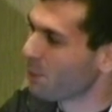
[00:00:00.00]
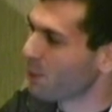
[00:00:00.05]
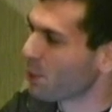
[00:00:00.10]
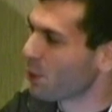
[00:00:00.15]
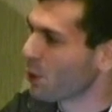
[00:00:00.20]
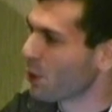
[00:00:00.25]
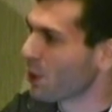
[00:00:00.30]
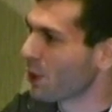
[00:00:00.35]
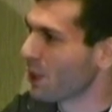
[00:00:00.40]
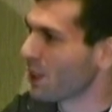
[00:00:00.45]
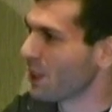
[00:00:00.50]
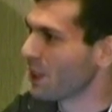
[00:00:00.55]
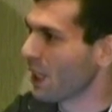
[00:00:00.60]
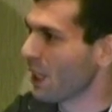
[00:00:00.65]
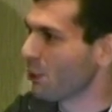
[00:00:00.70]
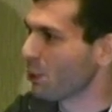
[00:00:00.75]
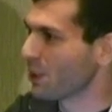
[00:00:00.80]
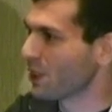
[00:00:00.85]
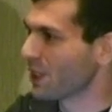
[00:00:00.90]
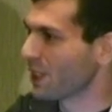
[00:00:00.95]
ProGuard,
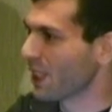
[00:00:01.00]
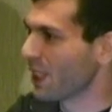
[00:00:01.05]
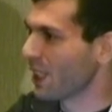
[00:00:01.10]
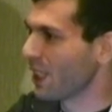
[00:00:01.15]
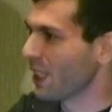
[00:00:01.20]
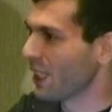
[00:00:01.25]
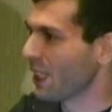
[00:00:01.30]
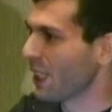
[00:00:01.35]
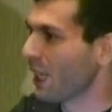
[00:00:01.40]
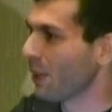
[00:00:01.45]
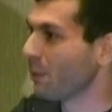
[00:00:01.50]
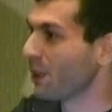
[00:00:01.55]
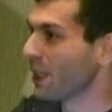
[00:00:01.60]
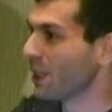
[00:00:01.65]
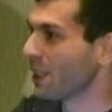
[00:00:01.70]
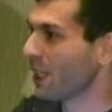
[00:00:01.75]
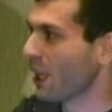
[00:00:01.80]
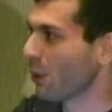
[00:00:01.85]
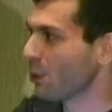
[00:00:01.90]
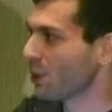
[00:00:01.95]
I would
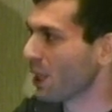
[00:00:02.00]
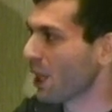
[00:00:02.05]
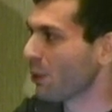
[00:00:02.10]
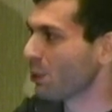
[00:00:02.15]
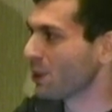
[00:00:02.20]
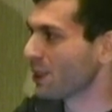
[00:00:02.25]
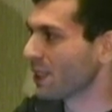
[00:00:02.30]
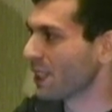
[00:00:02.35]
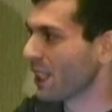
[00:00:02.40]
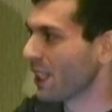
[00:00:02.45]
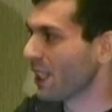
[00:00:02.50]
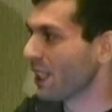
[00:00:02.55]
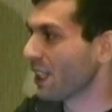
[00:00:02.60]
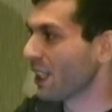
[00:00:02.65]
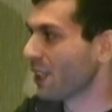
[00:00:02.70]
say,